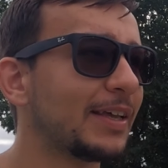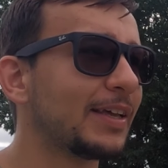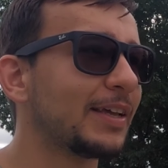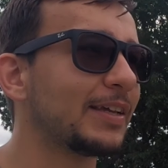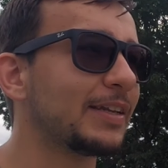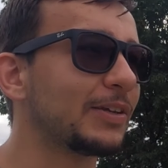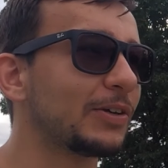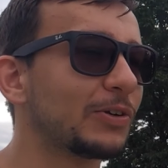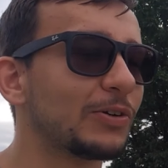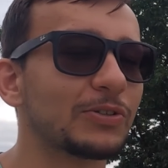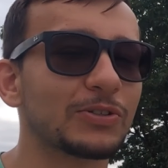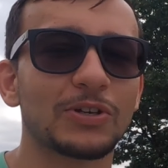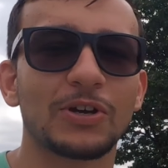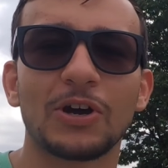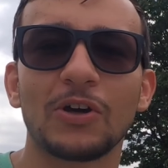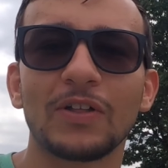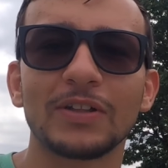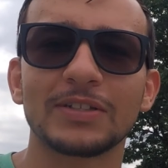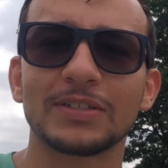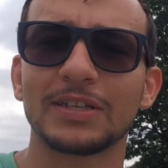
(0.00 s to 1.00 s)
And he goes,
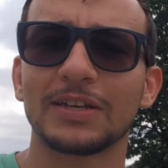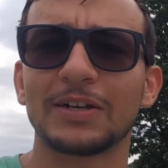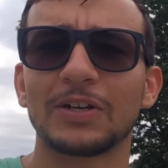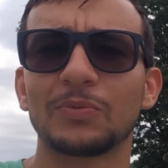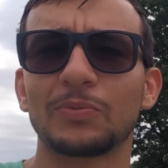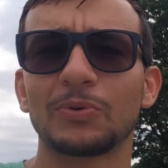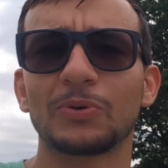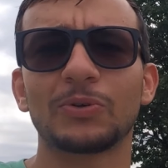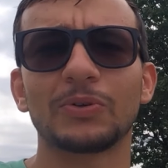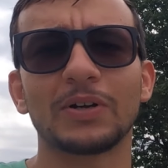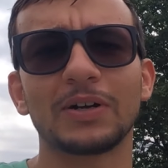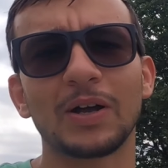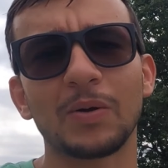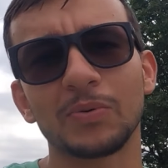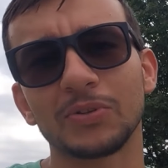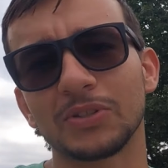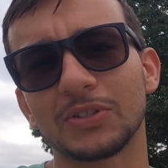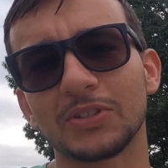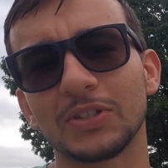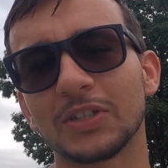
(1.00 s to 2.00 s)
"Oh, that's terrible. How
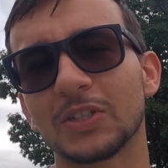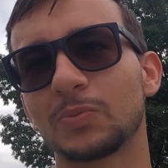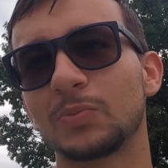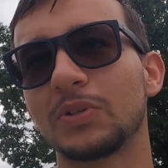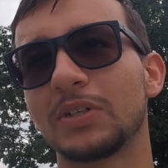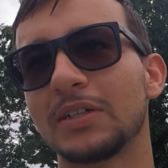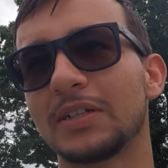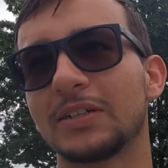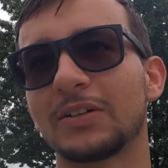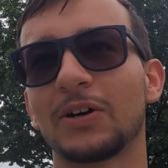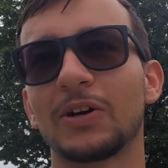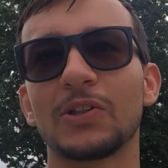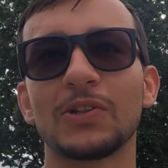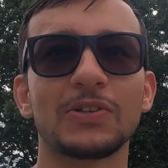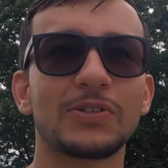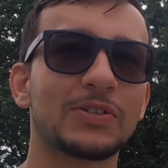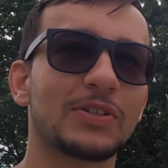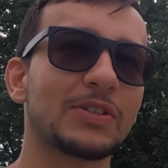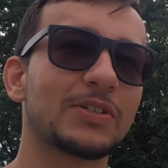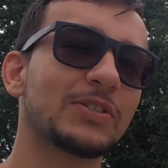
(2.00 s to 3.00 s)
about the 6-speed and all
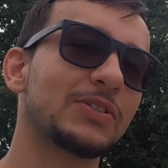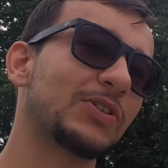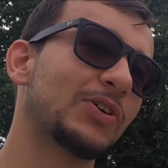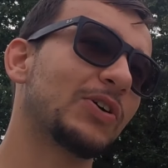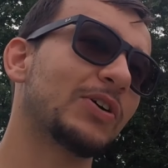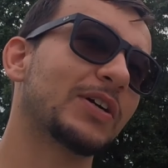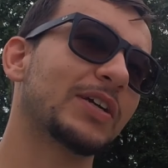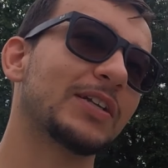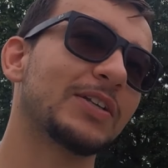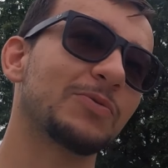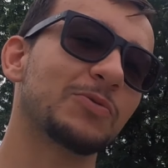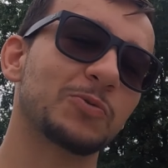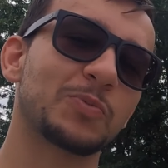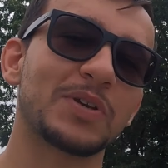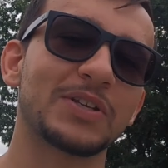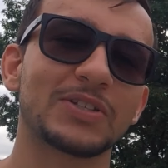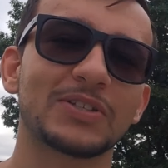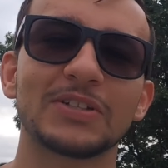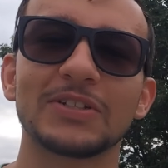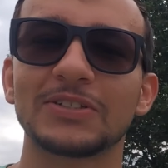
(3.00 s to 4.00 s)
this junk?" And it was
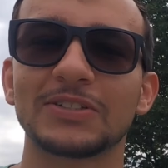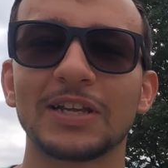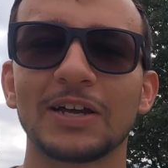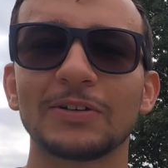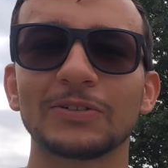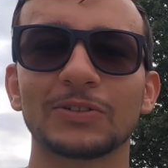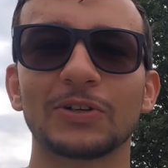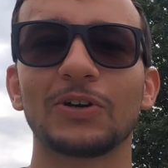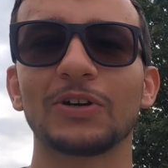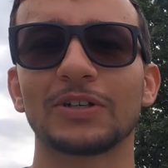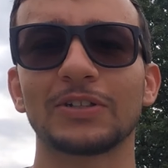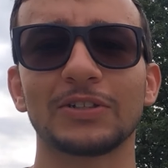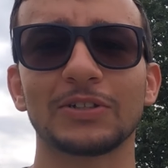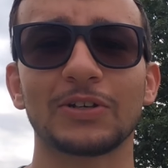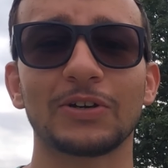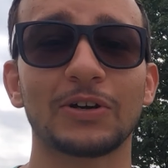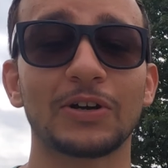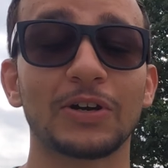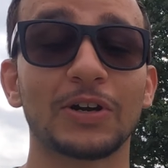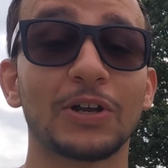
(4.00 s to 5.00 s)
basically just down talking the
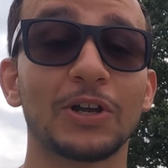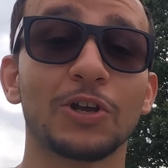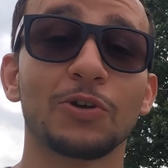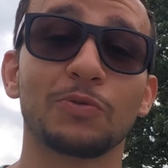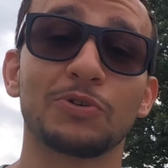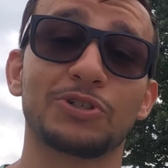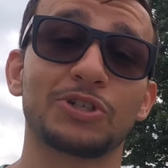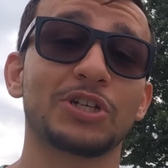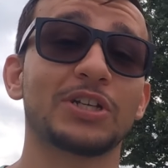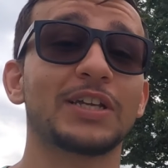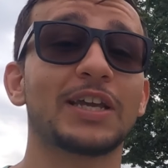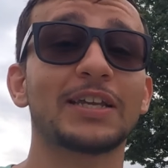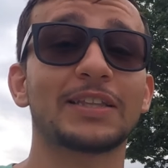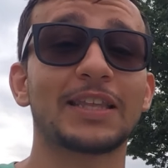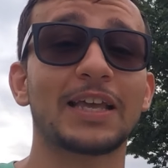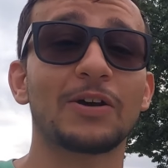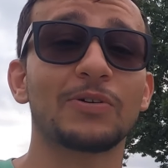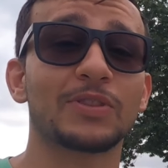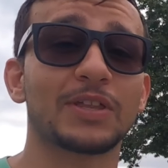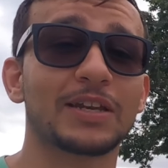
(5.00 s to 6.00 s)
car, which you're gonna get
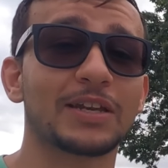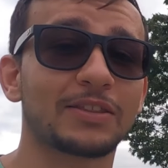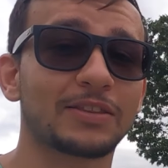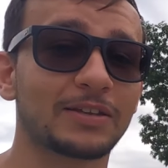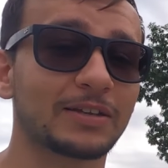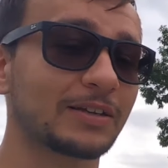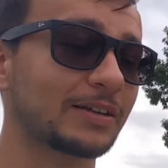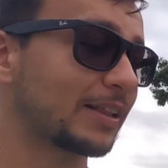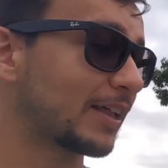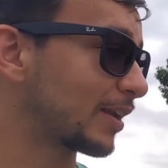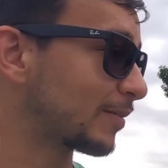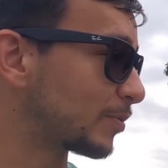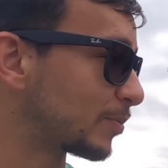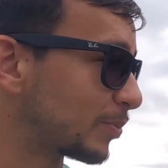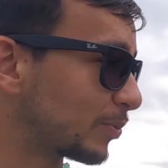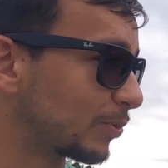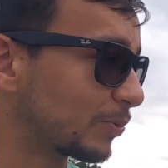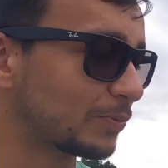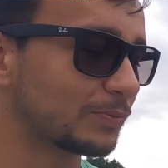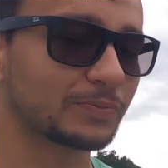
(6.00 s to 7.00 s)
that with anything. A lot of
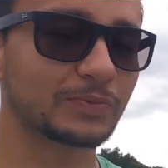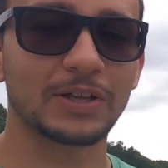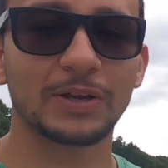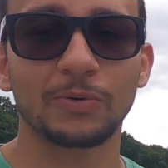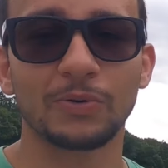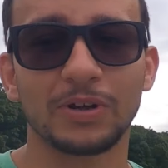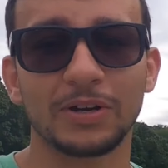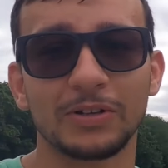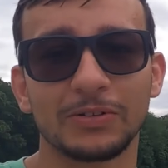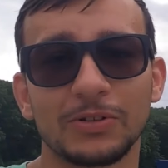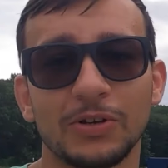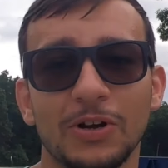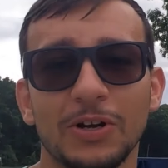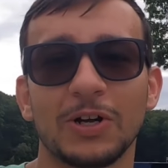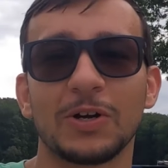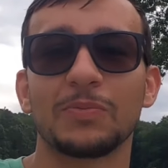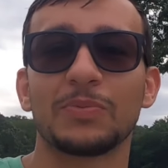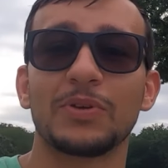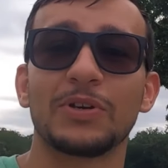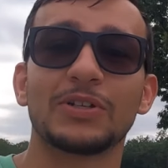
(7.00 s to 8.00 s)
people that want to talk
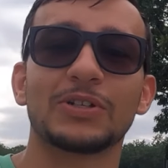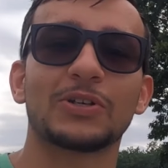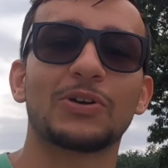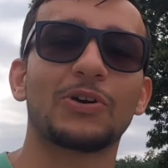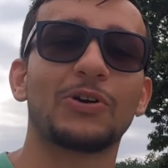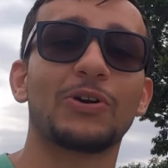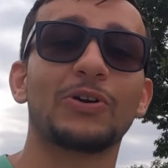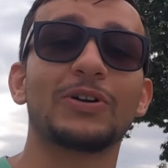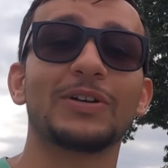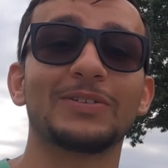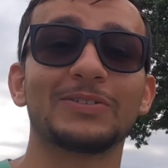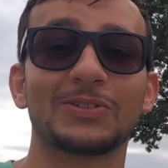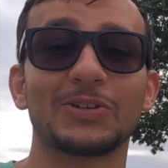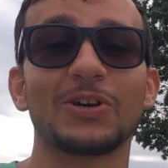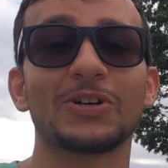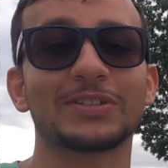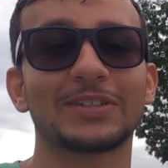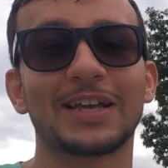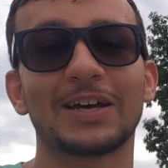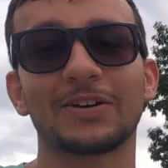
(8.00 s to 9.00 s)
up their car and
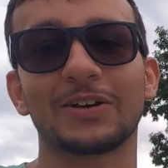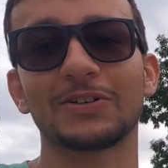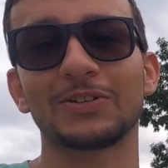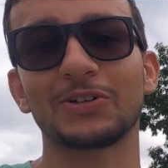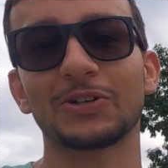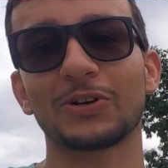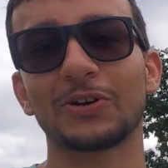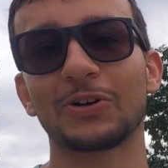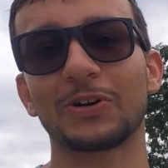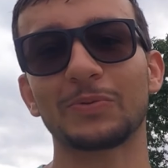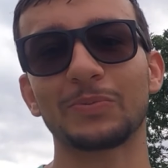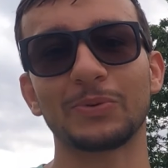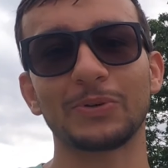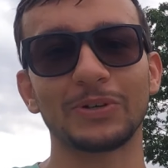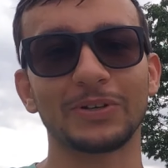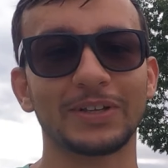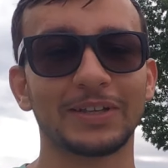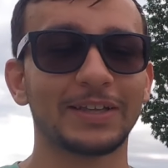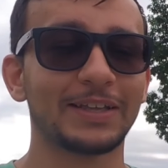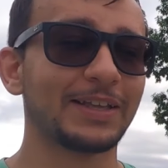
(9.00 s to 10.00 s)
talk down on your car,
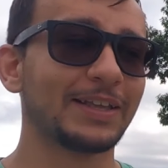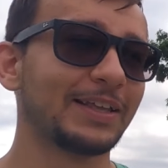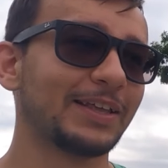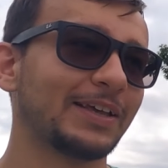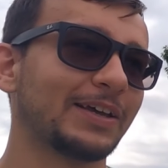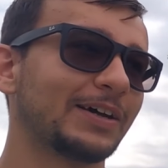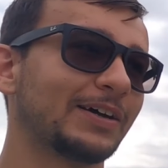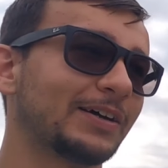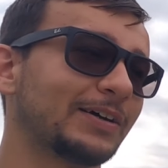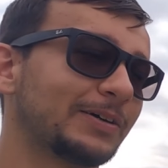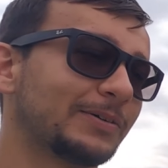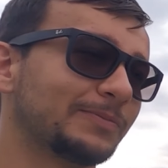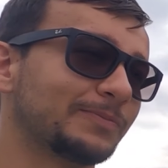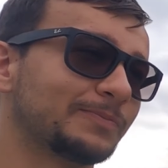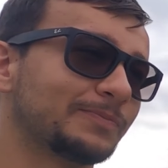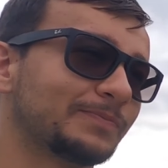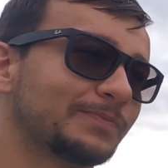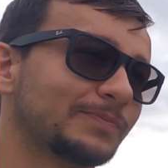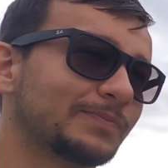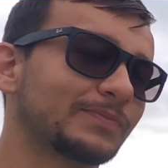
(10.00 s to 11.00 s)
but
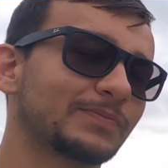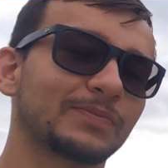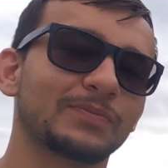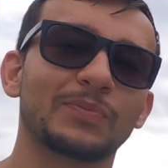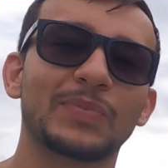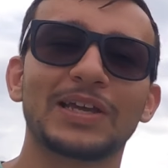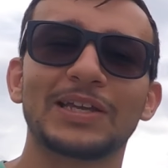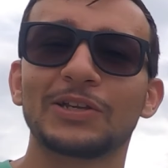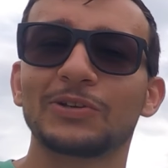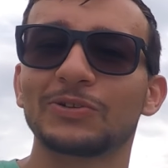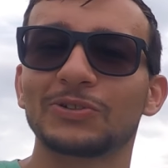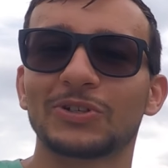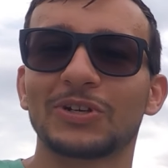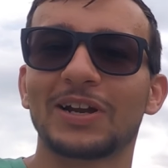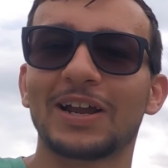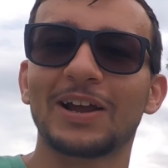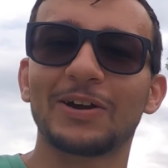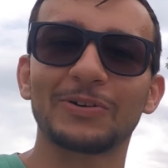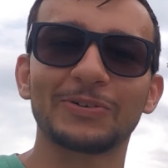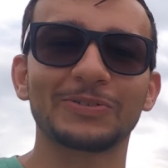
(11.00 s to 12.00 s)
manuals are
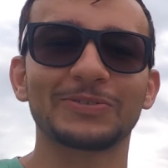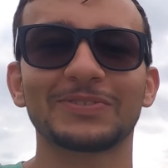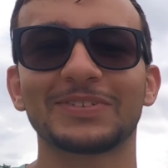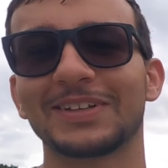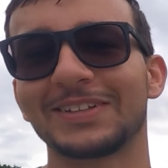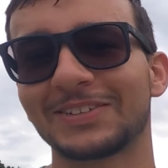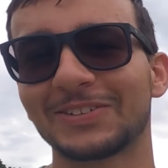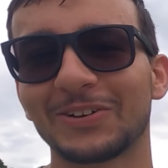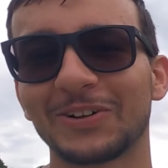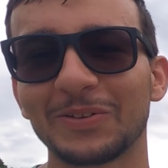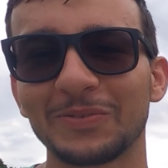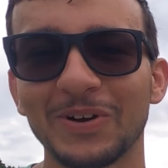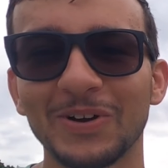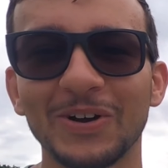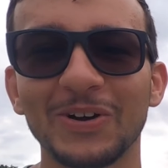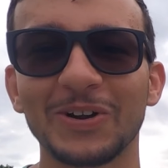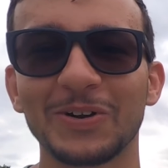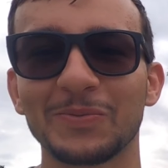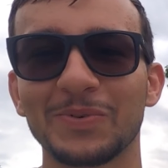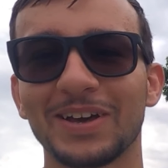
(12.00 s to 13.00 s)
out. It's all about
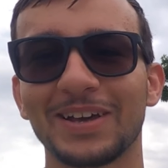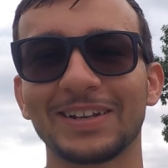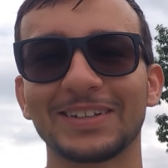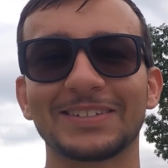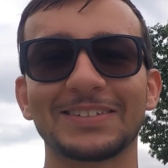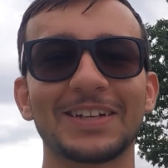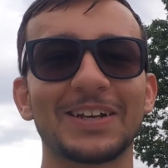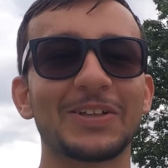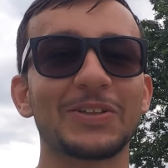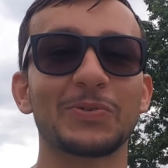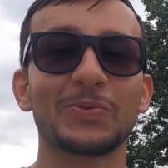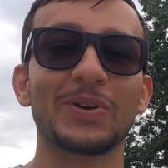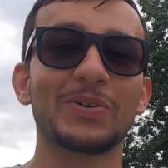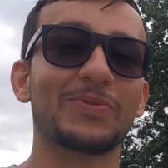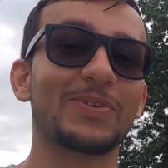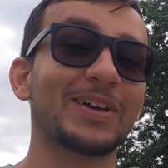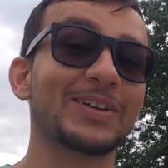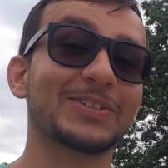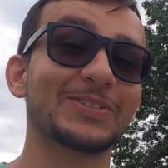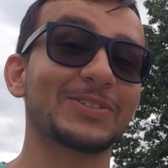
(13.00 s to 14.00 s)
automatics now. They're way
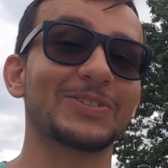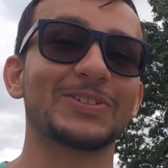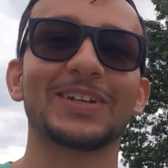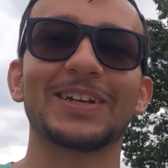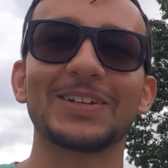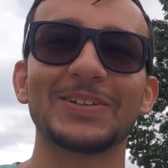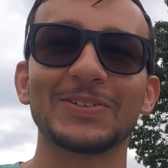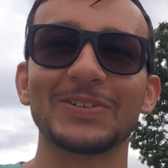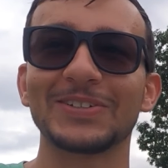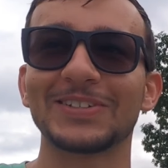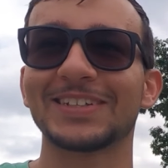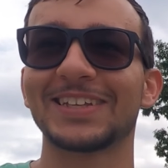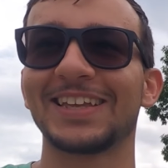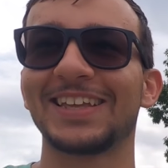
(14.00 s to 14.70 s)
faster. Anyways.